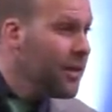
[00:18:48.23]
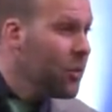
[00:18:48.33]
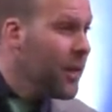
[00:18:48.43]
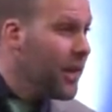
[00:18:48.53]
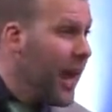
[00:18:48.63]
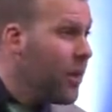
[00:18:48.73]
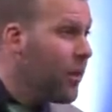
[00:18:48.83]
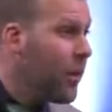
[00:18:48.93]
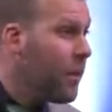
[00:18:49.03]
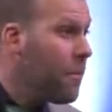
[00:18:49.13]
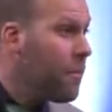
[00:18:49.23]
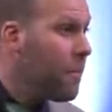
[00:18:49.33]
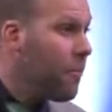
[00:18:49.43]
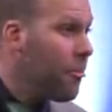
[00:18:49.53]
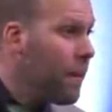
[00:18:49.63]
we get angry.
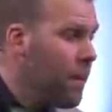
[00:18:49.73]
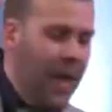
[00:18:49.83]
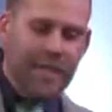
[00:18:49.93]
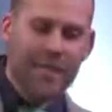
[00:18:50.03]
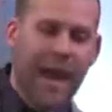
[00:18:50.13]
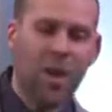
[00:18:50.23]
That's not